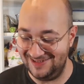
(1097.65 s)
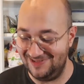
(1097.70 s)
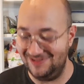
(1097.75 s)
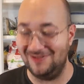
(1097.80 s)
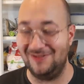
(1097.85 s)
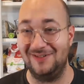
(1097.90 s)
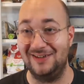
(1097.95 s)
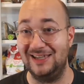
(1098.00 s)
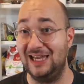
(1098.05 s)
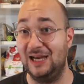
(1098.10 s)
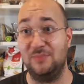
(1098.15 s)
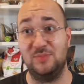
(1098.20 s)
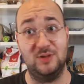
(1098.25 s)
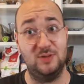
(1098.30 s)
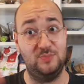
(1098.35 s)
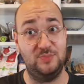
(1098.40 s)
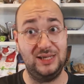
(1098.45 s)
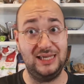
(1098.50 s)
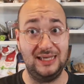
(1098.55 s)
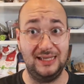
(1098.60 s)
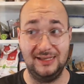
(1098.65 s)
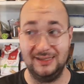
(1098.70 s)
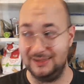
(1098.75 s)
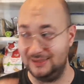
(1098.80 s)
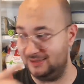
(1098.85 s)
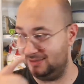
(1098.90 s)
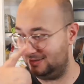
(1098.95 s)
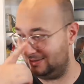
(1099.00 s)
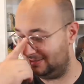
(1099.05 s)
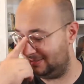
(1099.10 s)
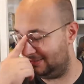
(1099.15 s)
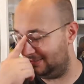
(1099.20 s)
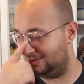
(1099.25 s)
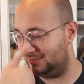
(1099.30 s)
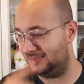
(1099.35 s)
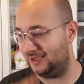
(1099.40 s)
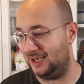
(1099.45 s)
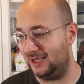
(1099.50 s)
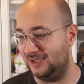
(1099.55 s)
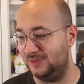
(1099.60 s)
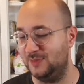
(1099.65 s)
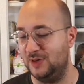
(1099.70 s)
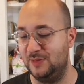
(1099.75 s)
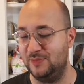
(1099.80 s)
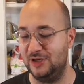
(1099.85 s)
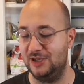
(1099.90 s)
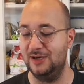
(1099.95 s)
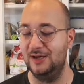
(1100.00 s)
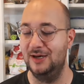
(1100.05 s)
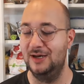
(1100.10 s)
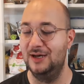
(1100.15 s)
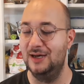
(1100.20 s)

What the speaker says: or capital P as the case may be.